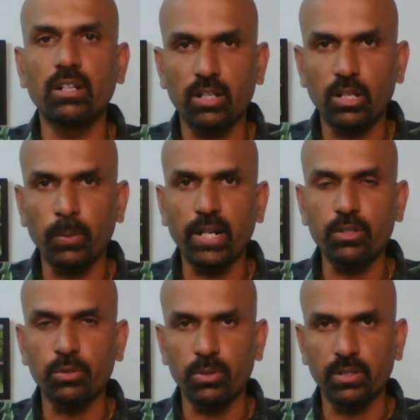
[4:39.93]
require
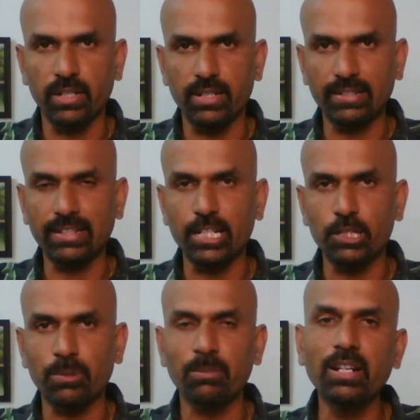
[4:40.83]
to design the
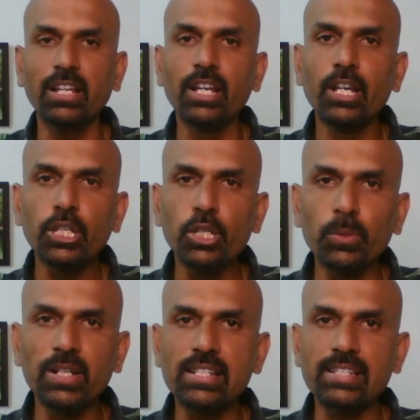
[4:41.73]
experiment, you
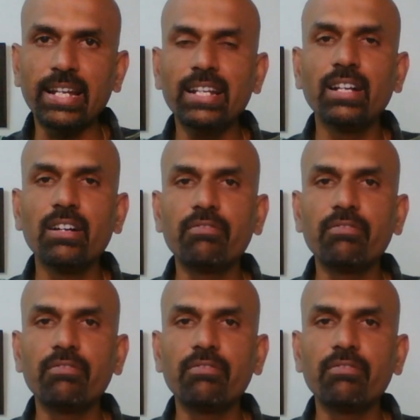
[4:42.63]
will design.